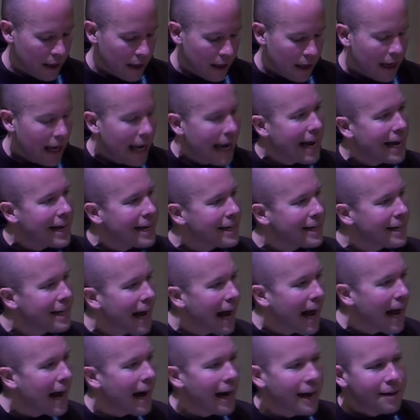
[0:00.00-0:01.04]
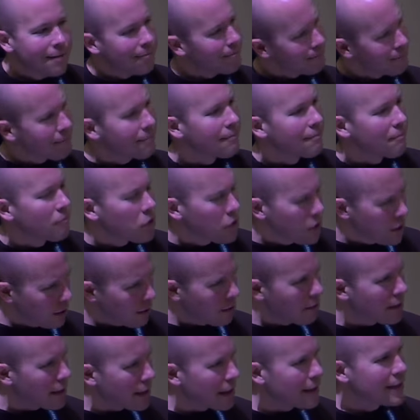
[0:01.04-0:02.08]
And yet,
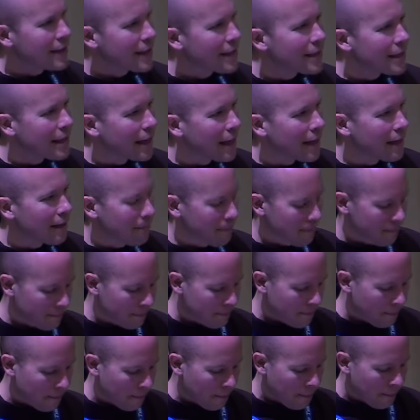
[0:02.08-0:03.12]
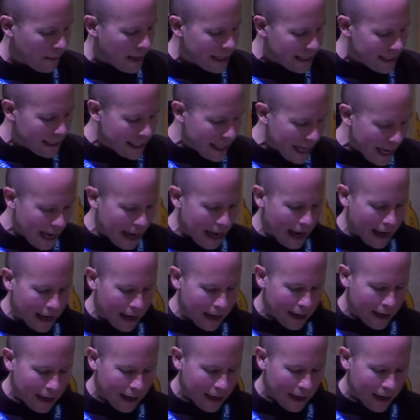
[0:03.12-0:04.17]
curious, isn't it? And yet,
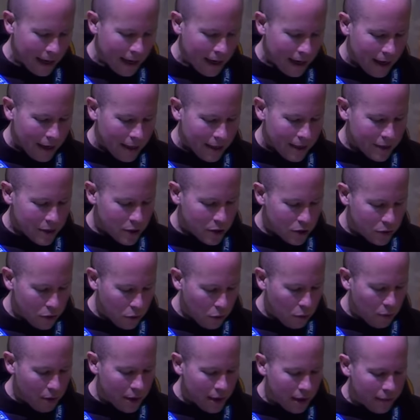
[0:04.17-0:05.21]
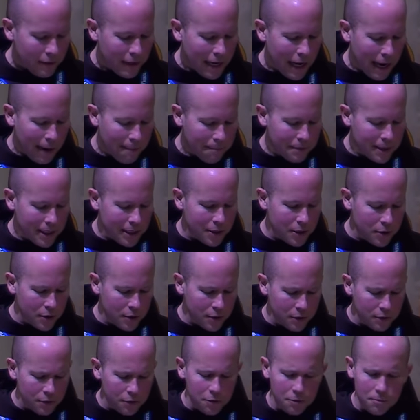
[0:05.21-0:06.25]
the story of the empty
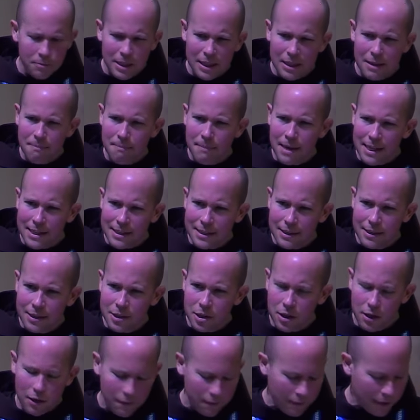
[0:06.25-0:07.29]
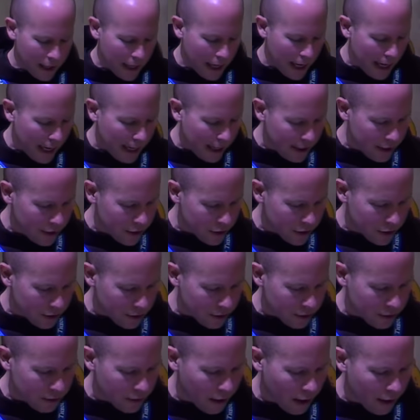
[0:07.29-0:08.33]
tomb and the message of an
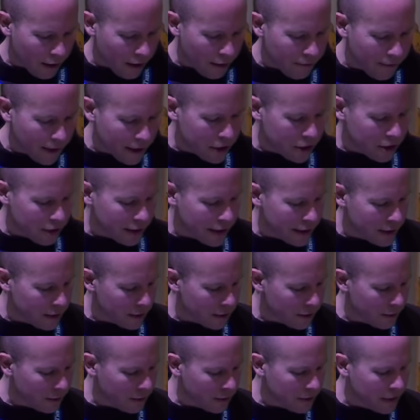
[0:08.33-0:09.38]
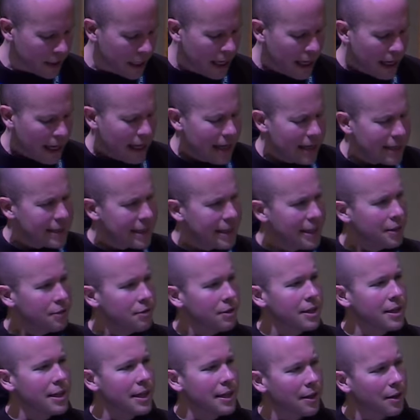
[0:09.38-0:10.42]
angel are eventually told. And it's
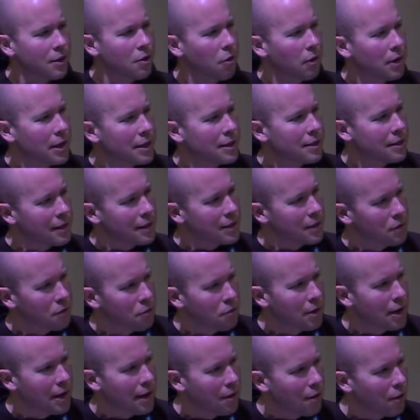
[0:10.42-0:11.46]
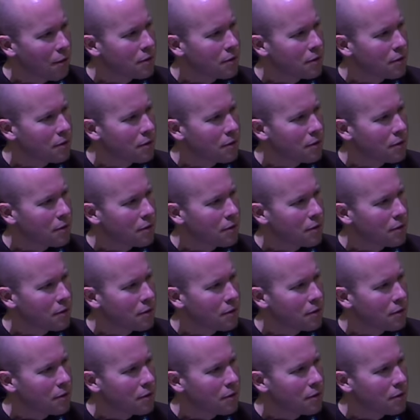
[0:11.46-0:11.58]
interesting, according to the story, those